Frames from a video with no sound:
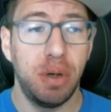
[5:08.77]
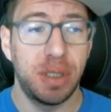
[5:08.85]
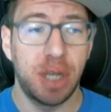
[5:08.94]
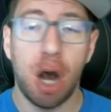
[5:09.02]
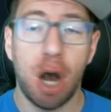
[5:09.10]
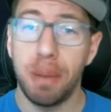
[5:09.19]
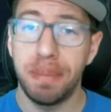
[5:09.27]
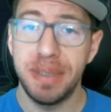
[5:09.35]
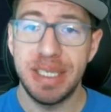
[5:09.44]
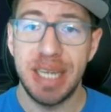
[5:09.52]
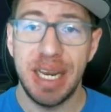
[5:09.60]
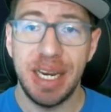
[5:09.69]

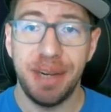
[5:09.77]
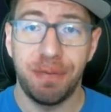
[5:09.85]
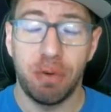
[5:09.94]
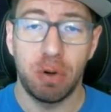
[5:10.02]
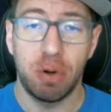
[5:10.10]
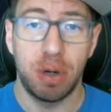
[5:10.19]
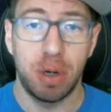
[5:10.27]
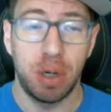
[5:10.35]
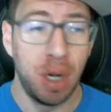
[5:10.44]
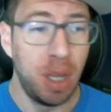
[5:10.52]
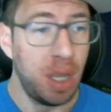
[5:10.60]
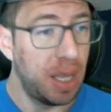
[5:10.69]
compensating
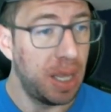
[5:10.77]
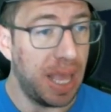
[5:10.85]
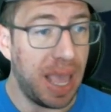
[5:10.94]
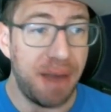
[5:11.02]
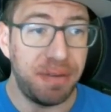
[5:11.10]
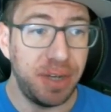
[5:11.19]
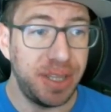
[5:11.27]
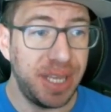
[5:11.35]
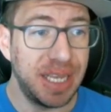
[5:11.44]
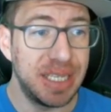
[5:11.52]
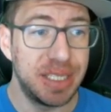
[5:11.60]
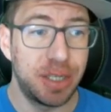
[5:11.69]
for
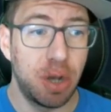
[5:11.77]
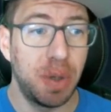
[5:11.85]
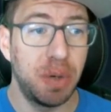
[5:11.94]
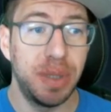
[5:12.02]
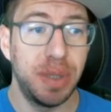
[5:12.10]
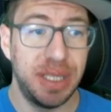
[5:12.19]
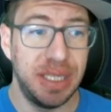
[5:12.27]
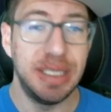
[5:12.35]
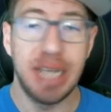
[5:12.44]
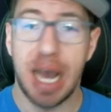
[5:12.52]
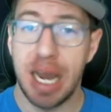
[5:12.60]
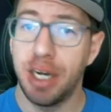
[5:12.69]
everything is going with the
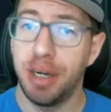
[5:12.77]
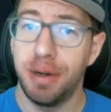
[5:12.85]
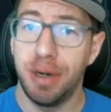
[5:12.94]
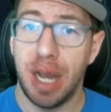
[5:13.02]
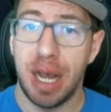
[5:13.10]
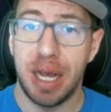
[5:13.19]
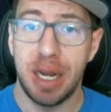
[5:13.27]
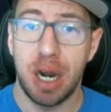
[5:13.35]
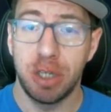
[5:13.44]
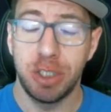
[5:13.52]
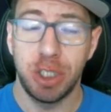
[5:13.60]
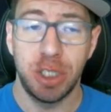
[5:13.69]
dire
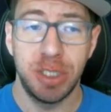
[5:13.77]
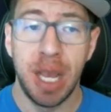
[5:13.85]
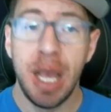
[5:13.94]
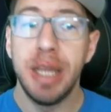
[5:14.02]
archers.